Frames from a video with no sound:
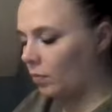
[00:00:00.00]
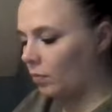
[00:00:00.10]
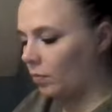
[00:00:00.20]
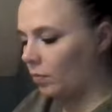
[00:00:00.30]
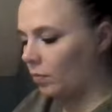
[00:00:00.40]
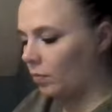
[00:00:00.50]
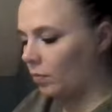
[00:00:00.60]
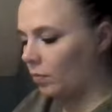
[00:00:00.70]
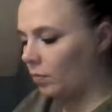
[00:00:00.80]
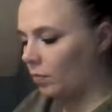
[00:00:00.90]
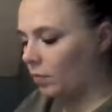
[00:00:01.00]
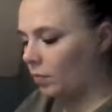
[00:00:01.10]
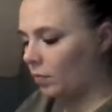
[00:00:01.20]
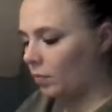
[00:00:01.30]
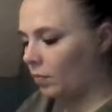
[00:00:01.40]

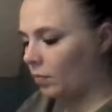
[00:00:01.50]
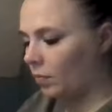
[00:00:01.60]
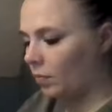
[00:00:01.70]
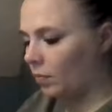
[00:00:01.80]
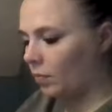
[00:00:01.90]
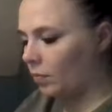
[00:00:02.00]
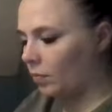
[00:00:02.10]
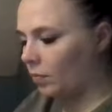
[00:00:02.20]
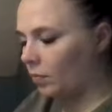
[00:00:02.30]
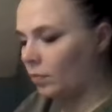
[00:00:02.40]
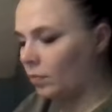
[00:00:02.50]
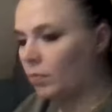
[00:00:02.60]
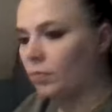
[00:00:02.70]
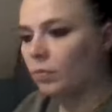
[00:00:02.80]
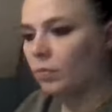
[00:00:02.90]

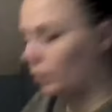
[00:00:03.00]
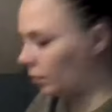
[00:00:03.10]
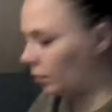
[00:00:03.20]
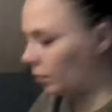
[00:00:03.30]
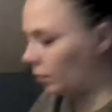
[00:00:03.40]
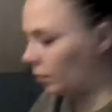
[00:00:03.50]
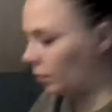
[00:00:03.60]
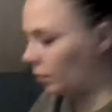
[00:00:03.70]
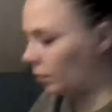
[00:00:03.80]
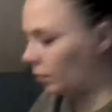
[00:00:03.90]
The person shown says nothing.